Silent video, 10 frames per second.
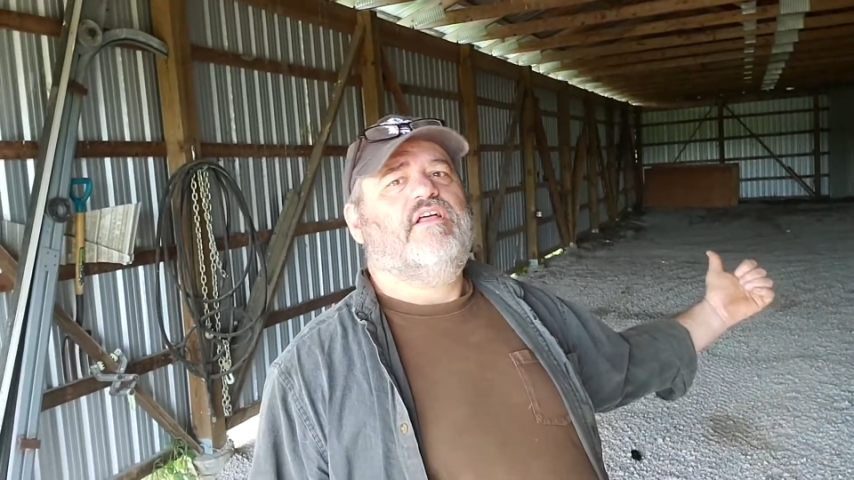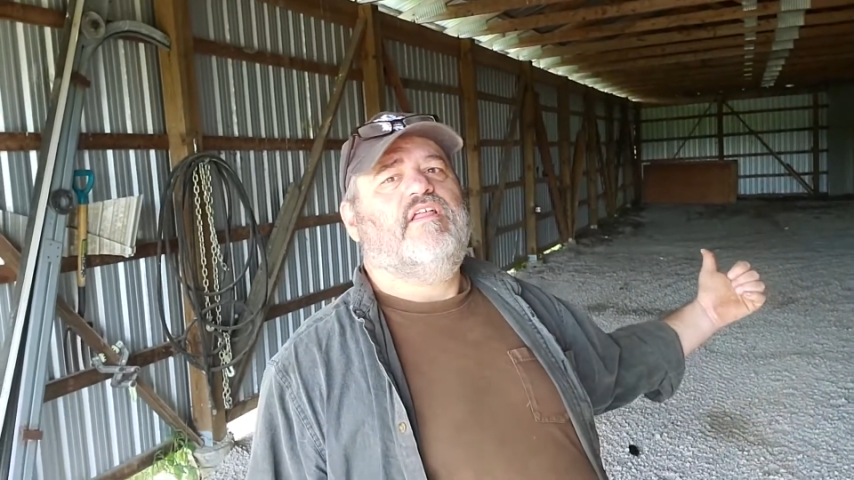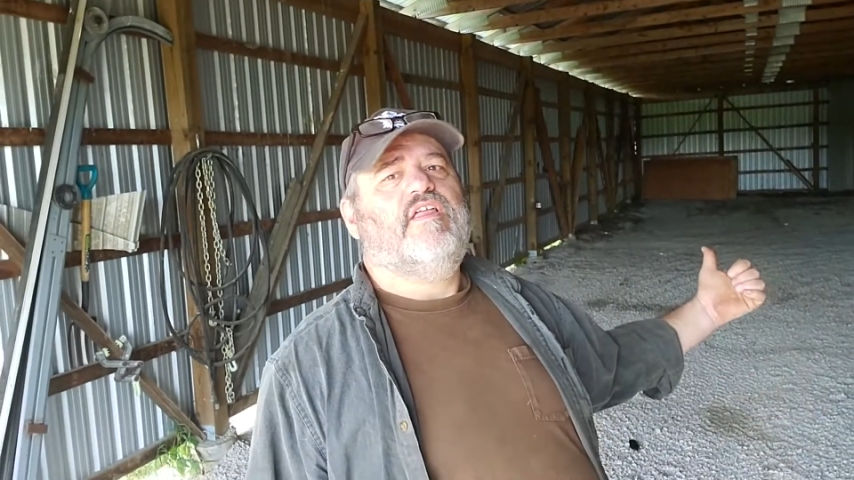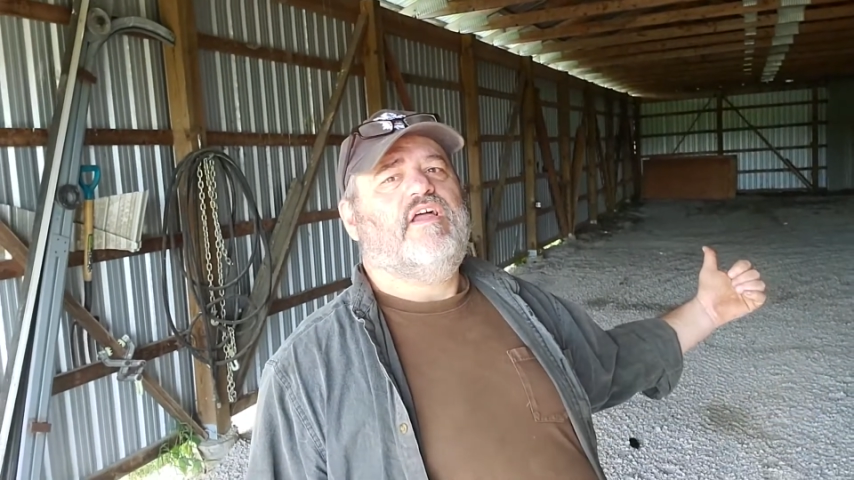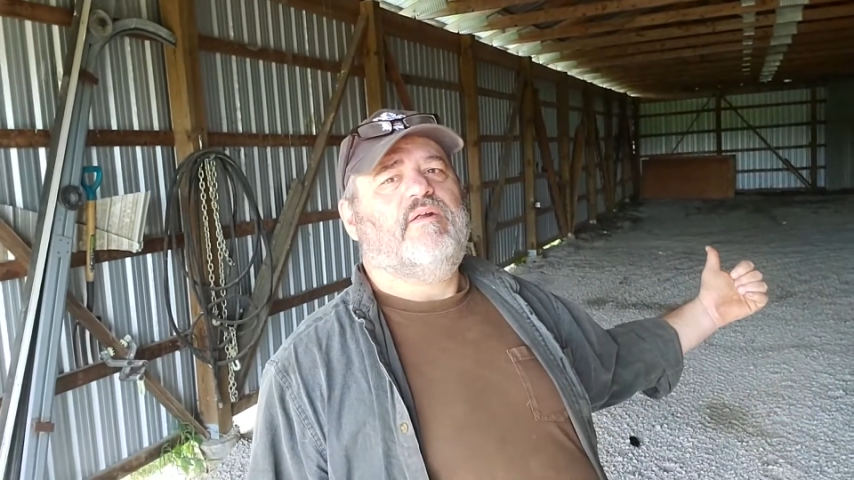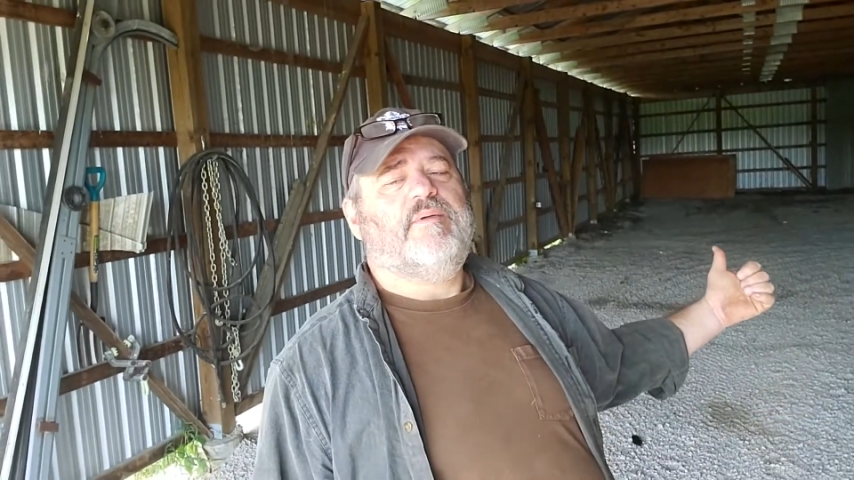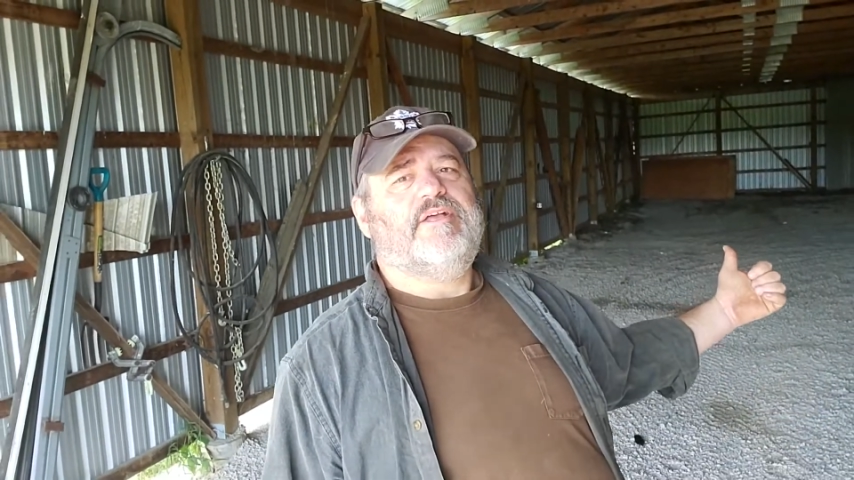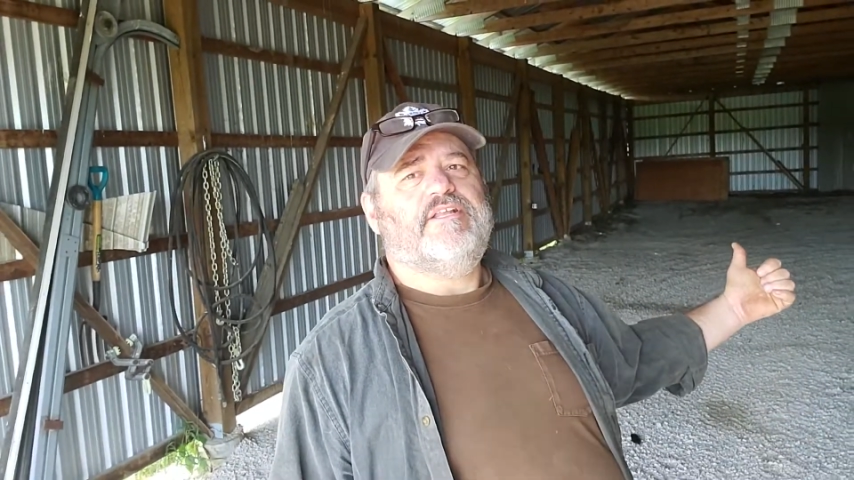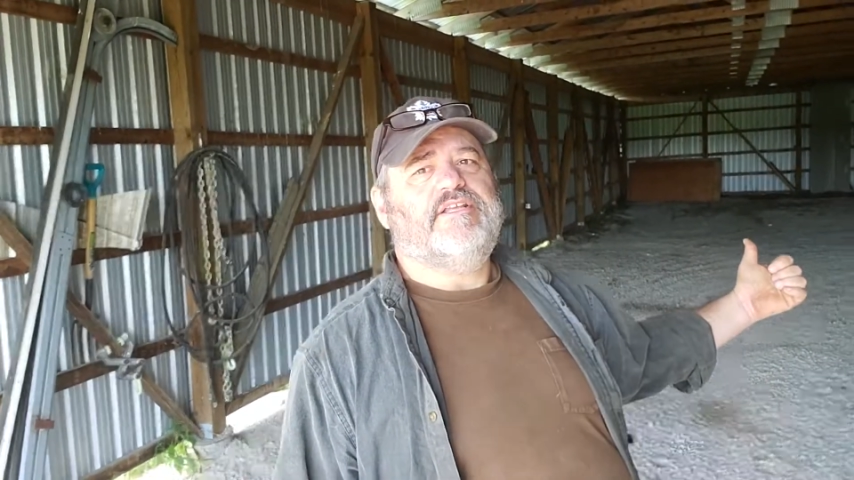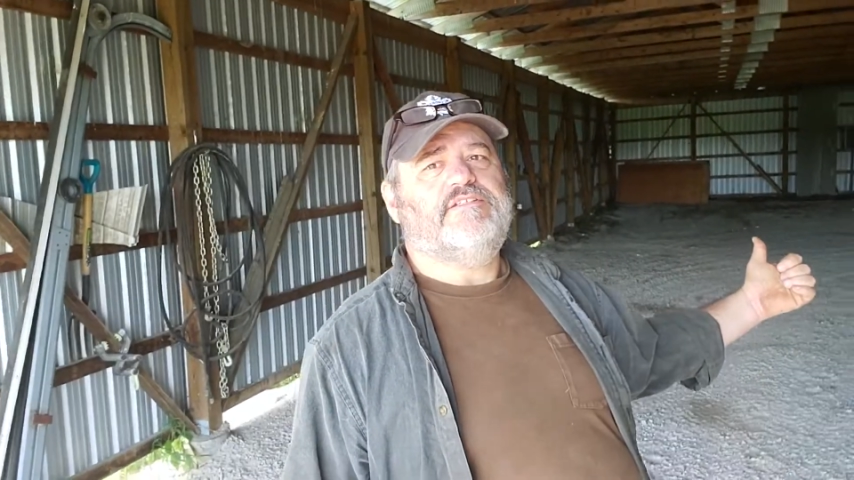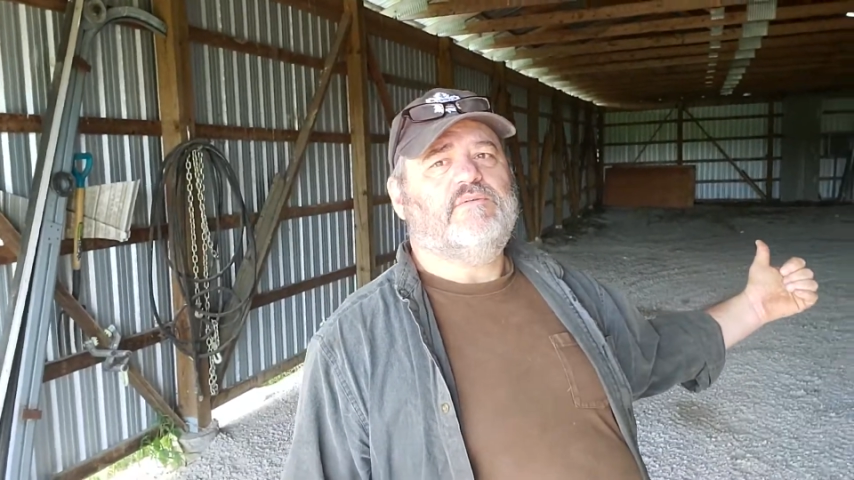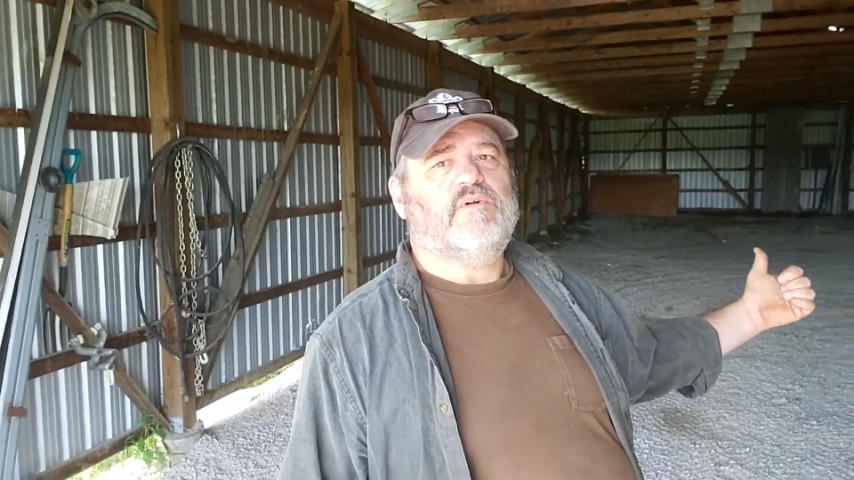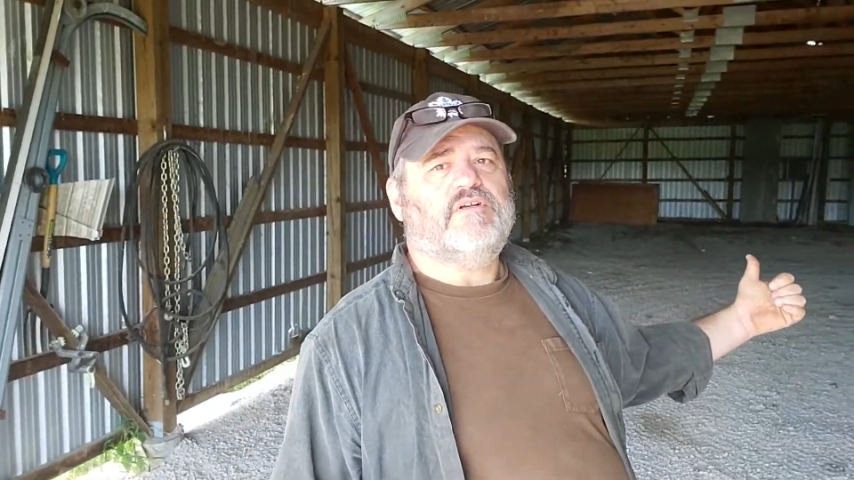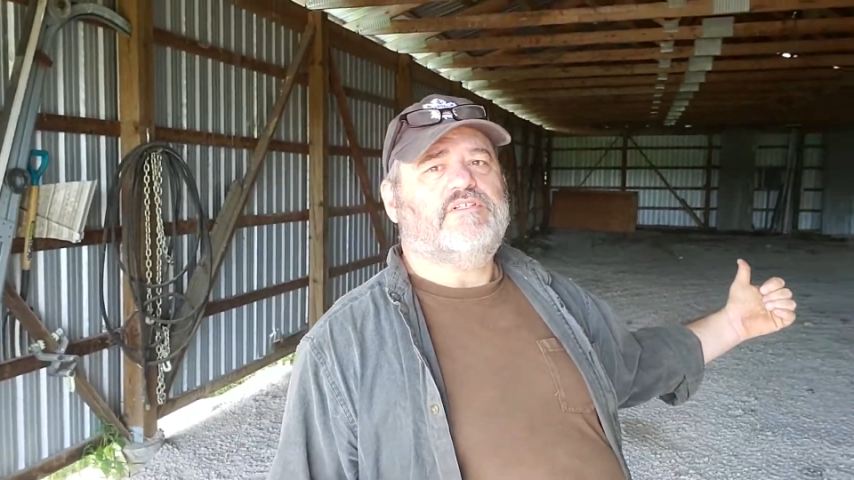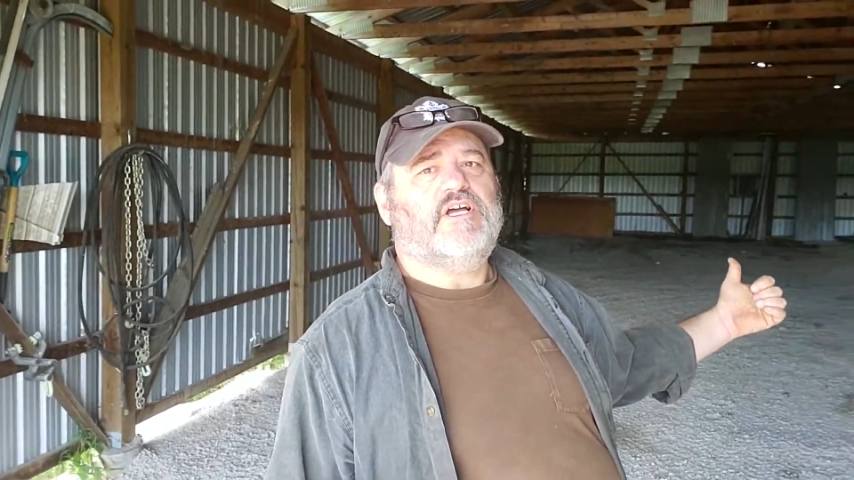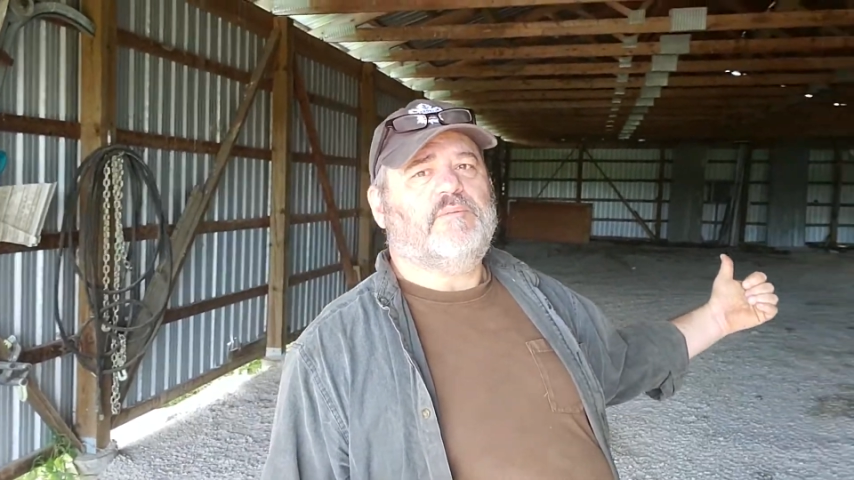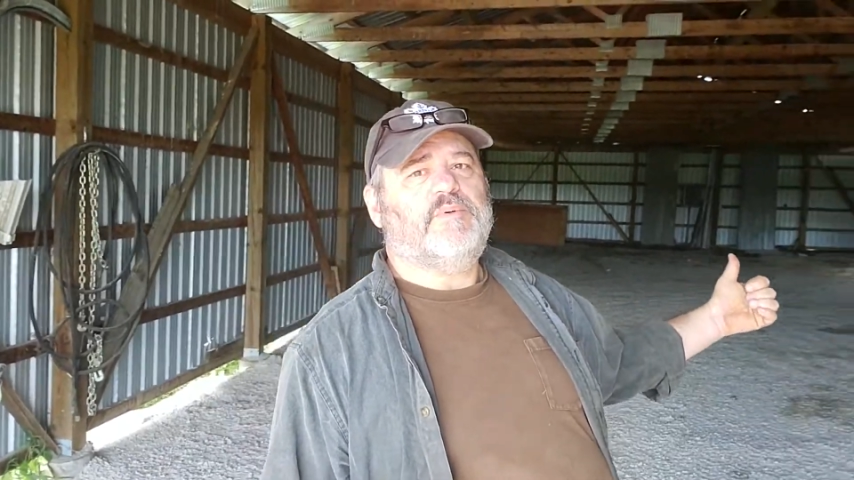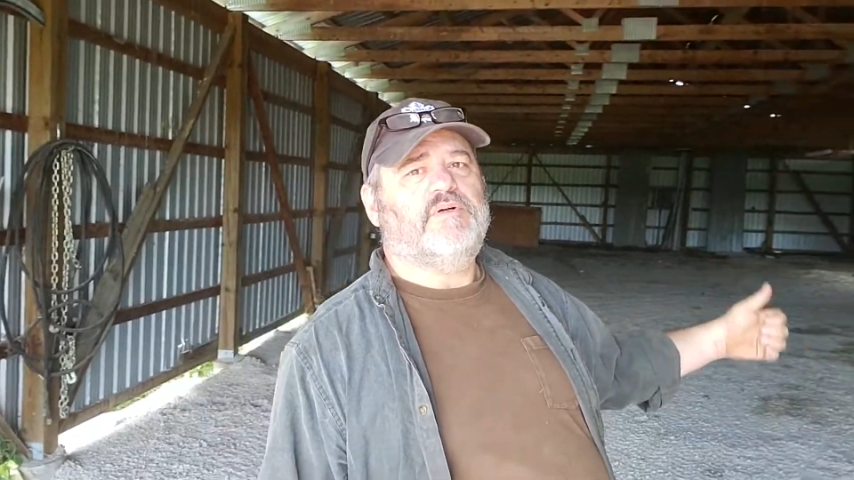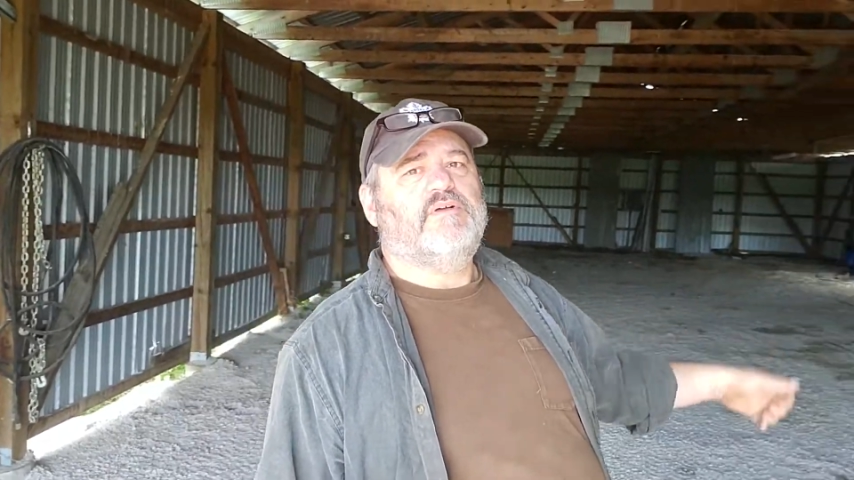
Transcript: that'll make a decent workshop.